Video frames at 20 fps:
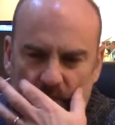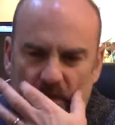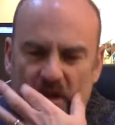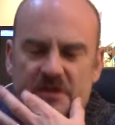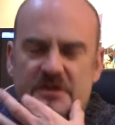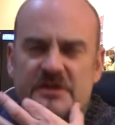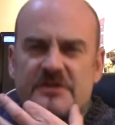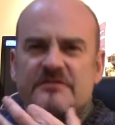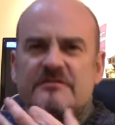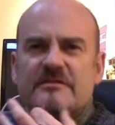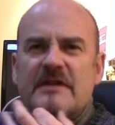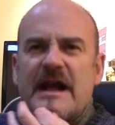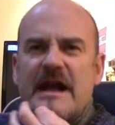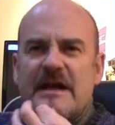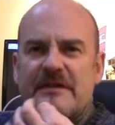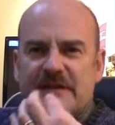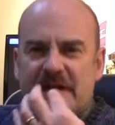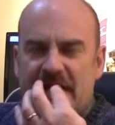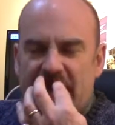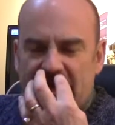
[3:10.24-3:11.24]
just
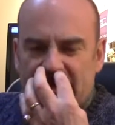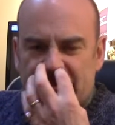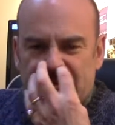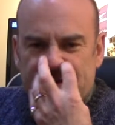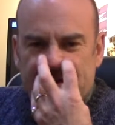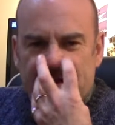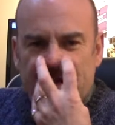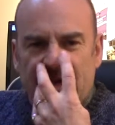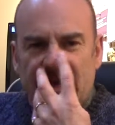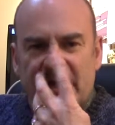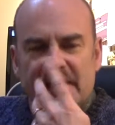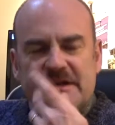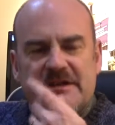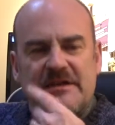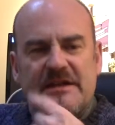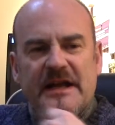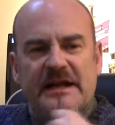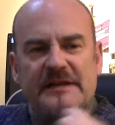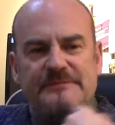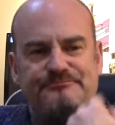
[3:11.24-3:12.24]
round the outside,
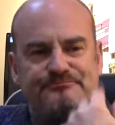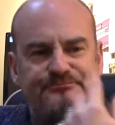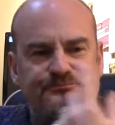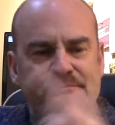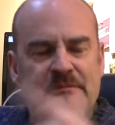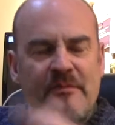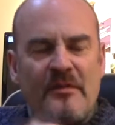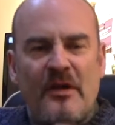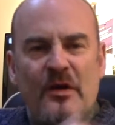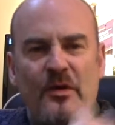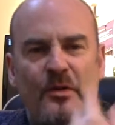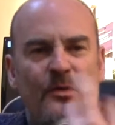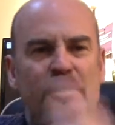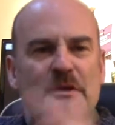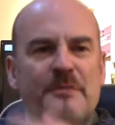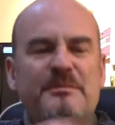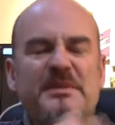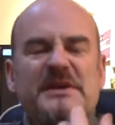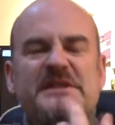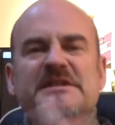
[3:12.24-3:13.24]
and then all
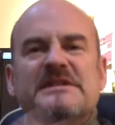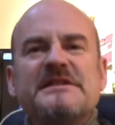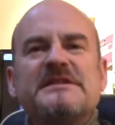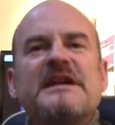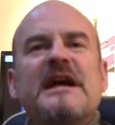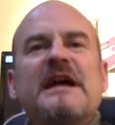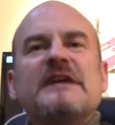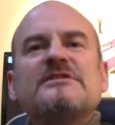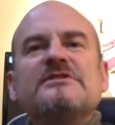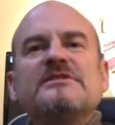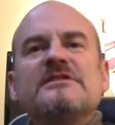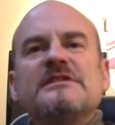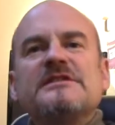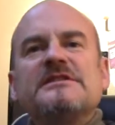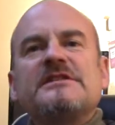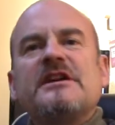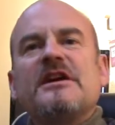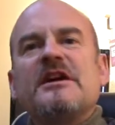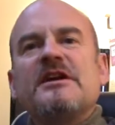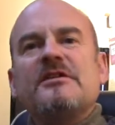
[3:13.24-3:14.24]
the business action is
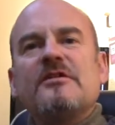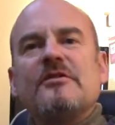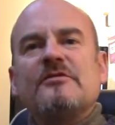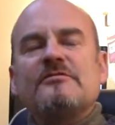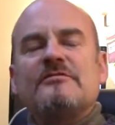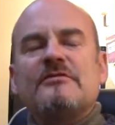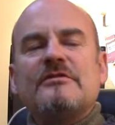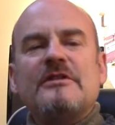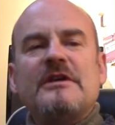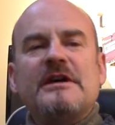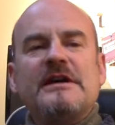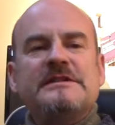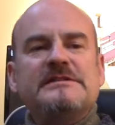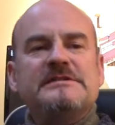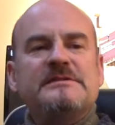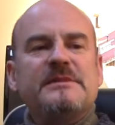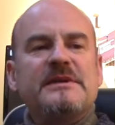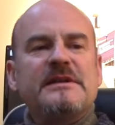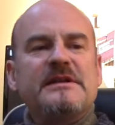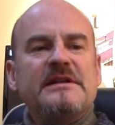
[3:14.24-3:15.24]
going on right in
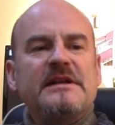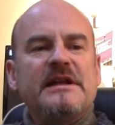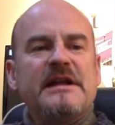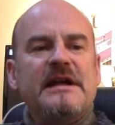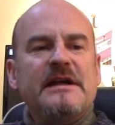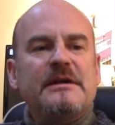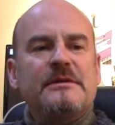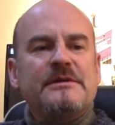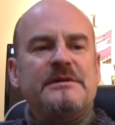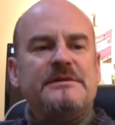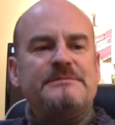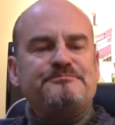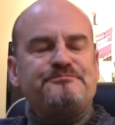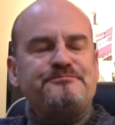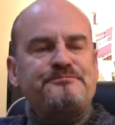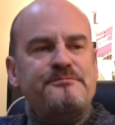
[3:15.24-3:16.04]
the middle there with them.